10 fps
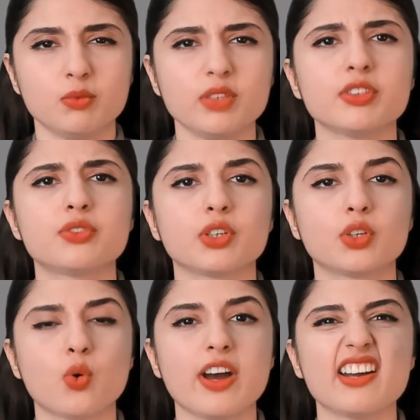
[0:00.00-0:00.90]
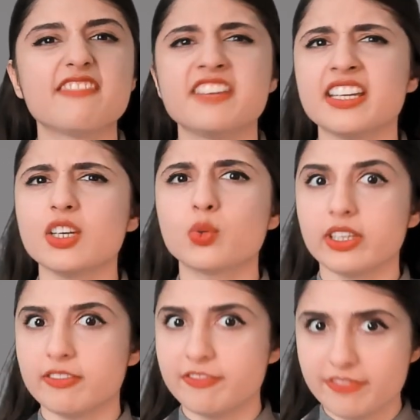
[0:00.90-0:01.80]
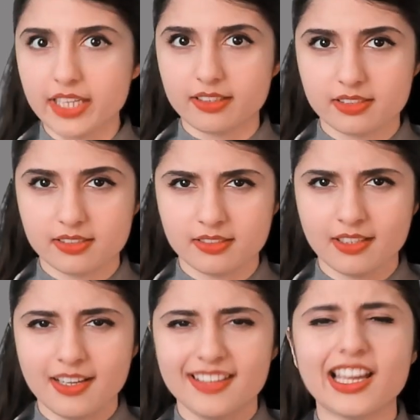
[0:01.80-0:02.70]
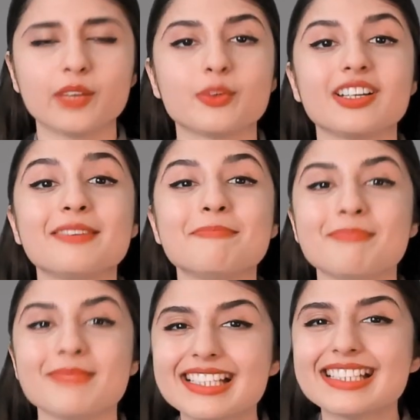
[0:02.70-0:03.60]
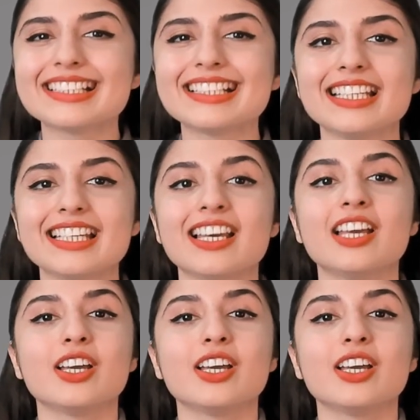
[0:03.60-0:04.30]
we would require a very quick fix that will immediately